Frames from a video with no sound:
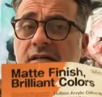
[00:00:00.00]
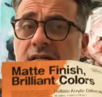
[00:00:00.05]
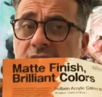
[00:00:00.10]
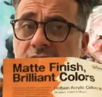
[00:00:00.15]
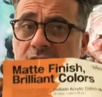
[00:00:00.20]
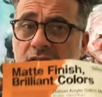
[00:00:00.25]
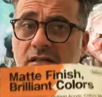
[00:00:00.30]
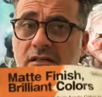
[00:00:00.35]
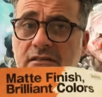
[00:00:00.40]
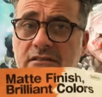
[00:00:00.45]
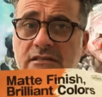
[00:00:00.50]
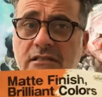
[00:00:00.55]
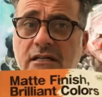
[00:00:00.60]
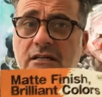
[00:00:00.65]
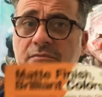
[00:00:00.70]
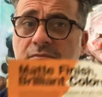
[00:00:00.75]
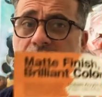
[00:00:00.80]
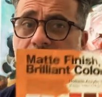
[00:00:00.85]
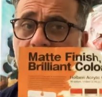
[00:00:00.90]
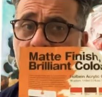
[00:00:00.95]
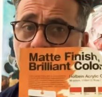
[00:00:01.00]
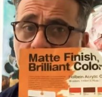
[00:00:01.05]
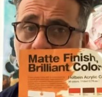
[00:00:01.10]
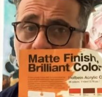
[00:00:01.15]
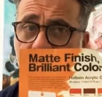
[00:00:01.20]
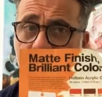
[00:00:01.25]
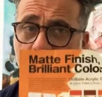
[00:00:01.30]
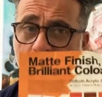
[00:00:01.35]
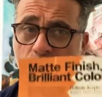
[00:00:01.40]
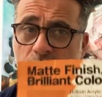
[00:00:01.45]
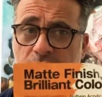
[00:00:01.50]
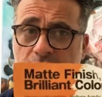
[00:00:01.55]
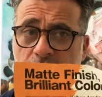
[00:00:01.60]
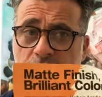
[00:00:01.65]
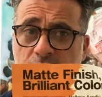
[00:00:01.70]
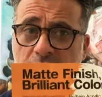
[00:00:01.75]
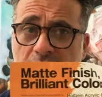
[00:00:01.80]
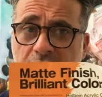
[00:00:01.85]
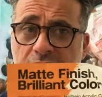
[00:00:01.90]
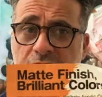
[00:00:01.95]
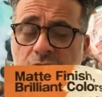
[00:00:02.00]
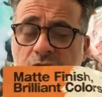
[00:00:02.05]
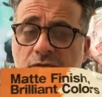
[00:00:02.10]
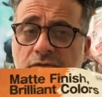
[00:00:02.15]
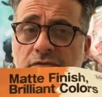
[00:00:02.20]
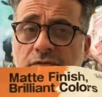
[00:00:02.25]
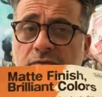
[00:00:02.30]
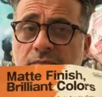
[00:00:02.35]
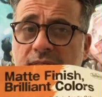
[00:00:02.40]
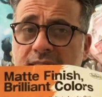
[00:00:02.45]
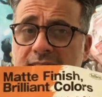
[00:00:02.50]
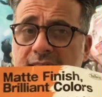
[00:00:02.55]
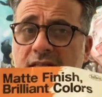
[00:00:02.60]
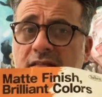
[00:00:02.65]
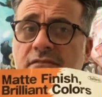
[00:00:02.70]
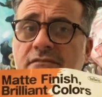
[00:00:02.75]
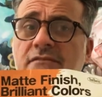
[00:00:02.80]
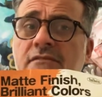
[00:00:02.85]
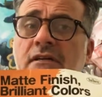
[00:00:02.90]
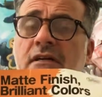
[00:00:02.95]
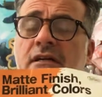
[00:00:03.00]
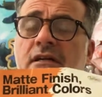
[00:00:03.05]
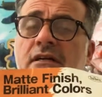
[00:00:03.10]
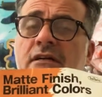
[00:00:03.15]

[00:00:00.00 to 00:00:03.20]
in a long time, and I've ordered quite a few for myself.